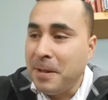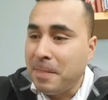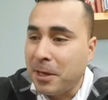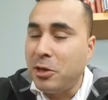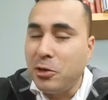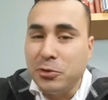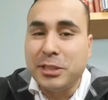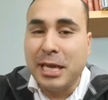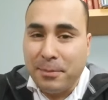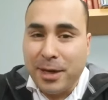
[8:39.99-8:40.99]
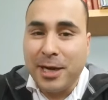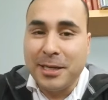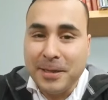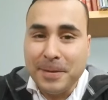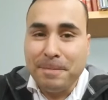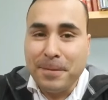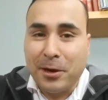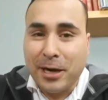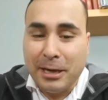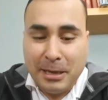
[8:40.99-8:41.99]
They're going to lose that money,
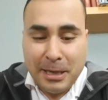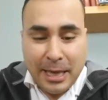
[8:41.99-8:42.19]
all right?